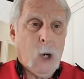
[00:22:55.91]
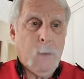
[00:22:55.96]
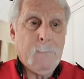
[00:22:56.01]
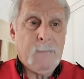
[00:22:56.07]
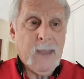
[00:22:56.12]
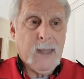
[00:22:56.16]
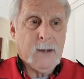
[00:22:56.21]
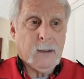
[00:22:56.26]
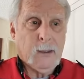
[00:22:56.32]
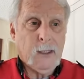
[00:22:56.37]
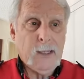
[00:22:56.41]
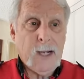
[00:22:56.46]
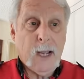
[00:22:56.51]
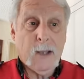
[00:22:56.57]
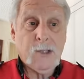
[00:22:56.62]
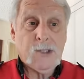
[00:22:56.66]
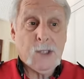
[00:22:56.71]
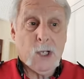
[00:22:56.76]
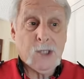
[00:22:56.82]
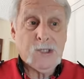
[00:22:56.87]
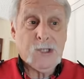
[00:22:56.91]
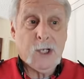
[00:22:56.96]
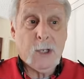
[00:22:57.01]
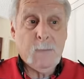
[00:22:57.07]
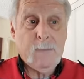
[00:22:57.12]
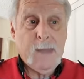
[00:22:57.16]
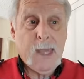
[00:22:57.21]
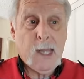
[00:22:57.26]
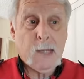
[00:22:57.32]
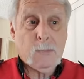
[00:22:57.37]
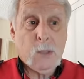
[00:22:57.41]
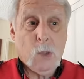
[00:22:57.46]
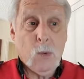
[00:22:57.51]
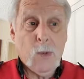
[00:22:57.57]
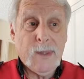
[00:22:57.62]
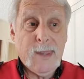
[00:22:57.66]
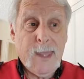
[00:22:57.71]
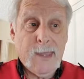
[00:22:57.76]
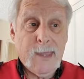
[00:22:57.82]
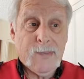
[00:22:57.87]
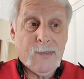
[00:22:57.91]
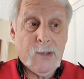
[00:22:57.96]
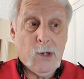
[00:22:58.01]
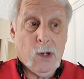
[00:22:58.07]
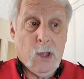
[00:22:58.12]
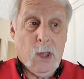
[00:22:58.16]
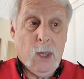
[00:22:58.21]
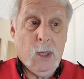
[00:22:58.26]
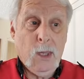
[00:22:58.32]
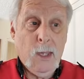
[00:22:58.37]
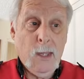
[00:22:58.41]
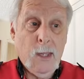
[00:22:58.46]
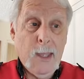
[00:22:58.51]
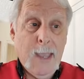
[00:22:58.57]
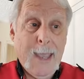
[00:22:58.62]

better. Now, it's also compatible with ethanol